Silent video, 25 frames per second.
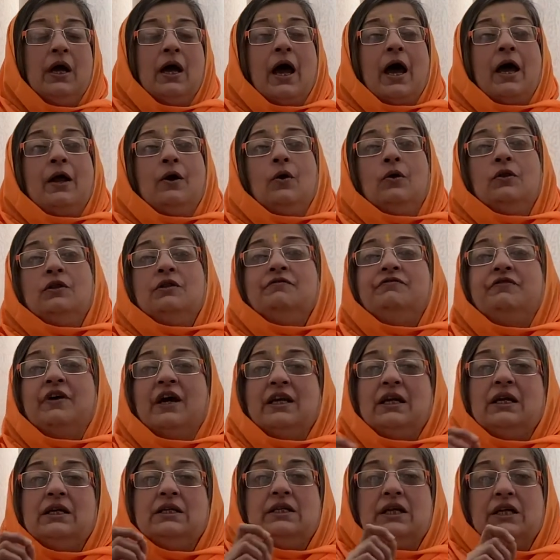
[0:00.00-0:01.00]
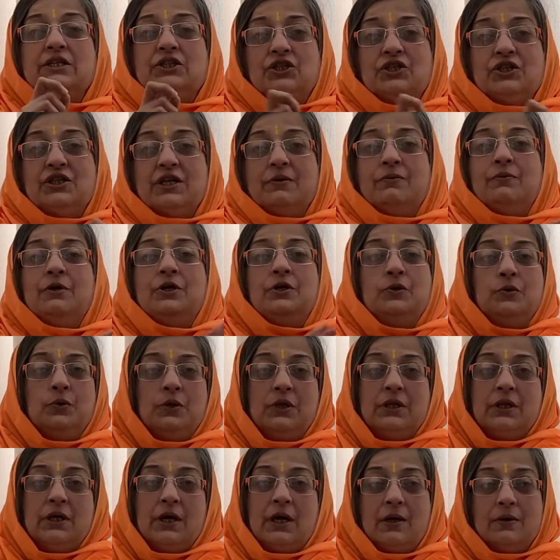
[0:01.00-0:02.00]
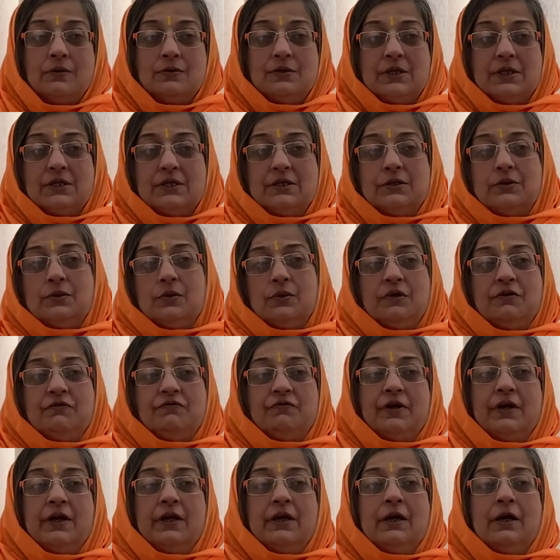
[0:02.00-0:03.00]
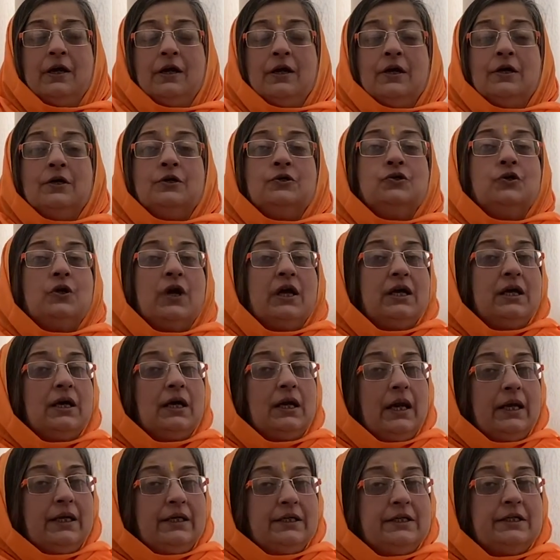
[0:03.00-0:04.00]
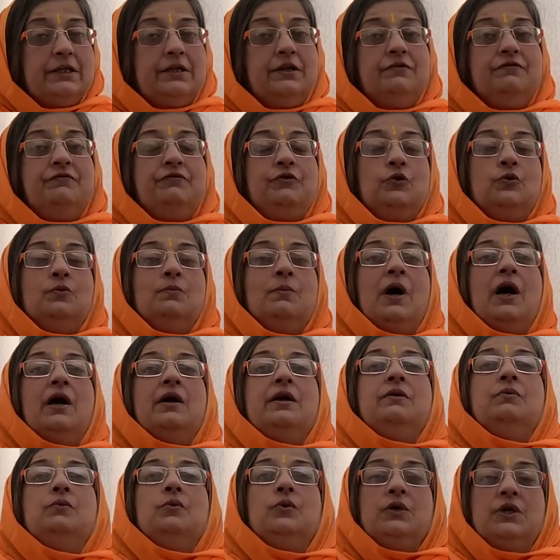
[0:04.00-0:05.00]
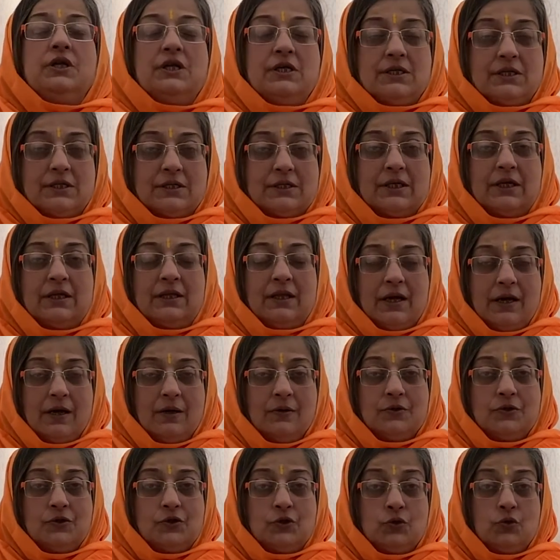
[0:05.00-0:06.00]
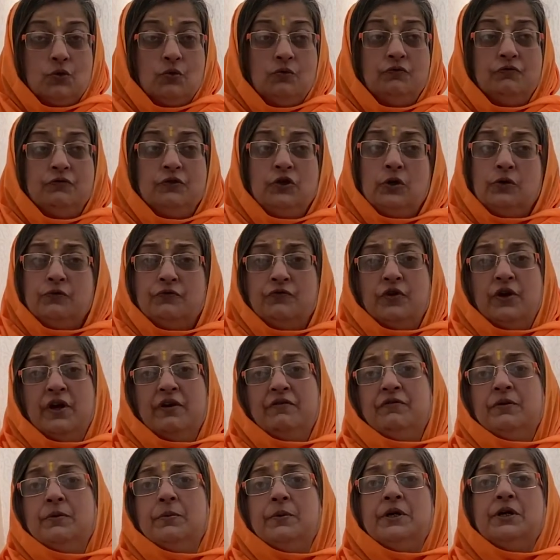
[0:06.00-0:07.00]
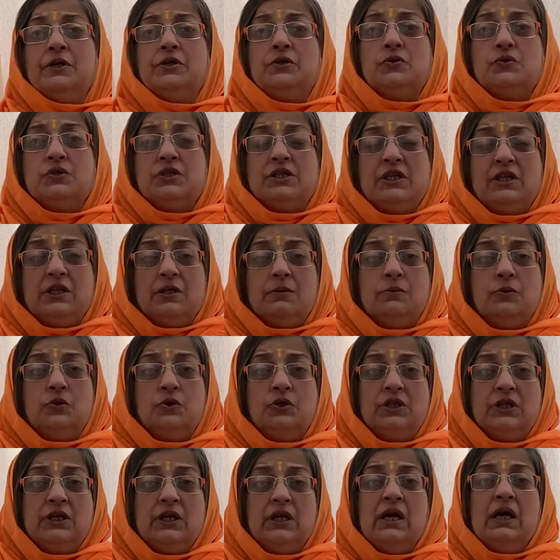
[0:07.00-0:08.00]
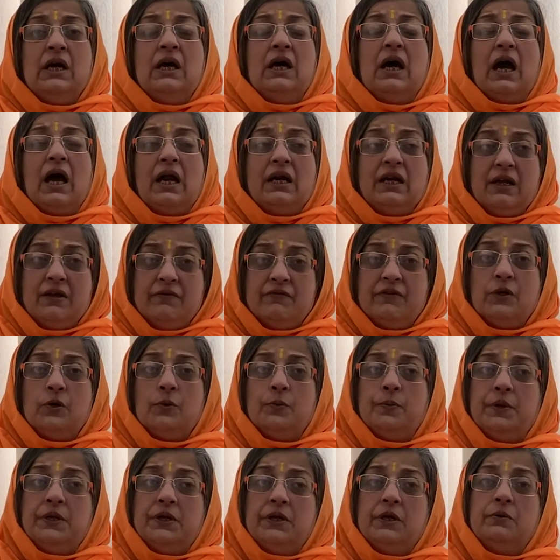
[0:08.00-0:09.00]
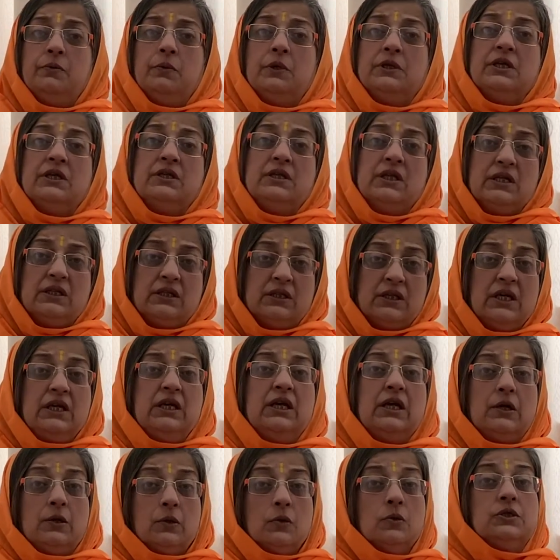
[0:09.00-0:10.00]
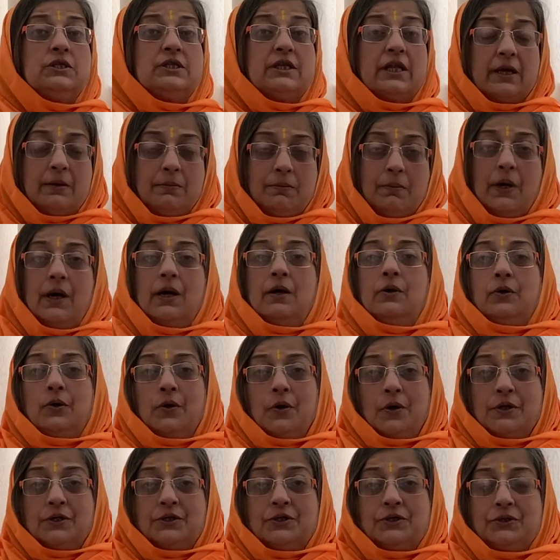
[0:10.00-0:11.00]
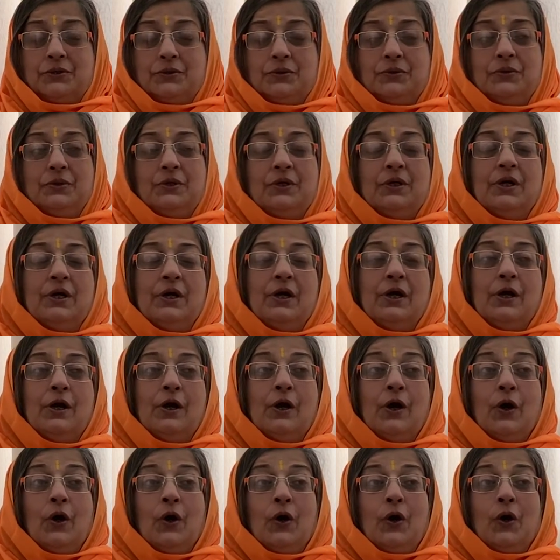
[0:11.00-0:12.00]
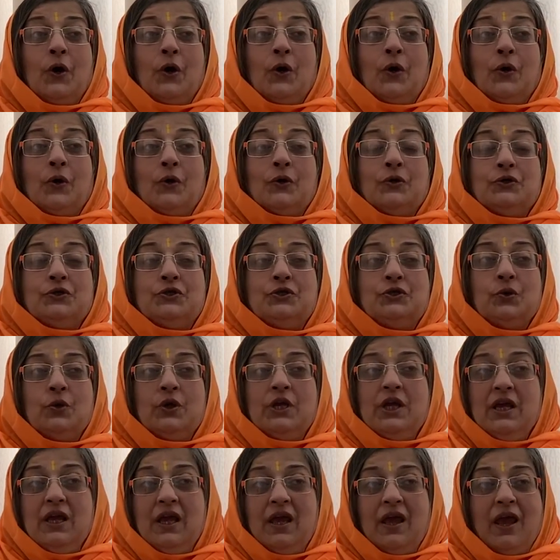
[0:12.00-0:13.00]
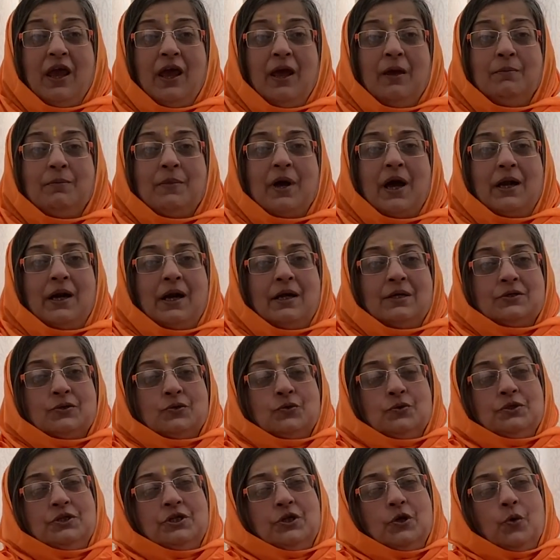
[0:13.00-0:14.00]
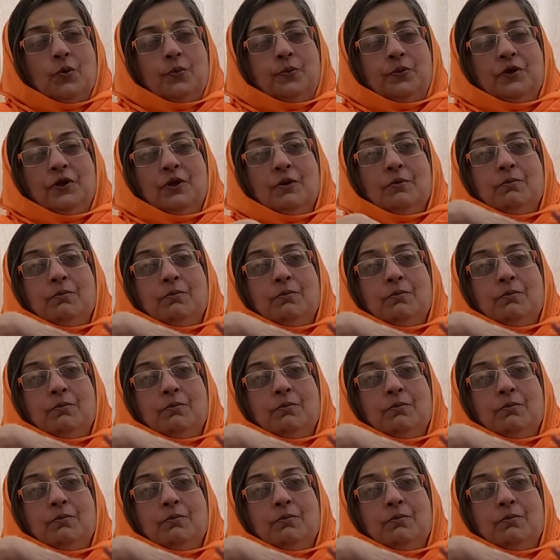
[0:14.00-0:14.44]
And all the final touches I will do in the house. I said, okay, fine. So I collected a few Ma devotees in the house to, you know, for everybody to see the Murti and give an opinion whether they think it looks like Ma or not, you know. So he came, and as soon as he opened the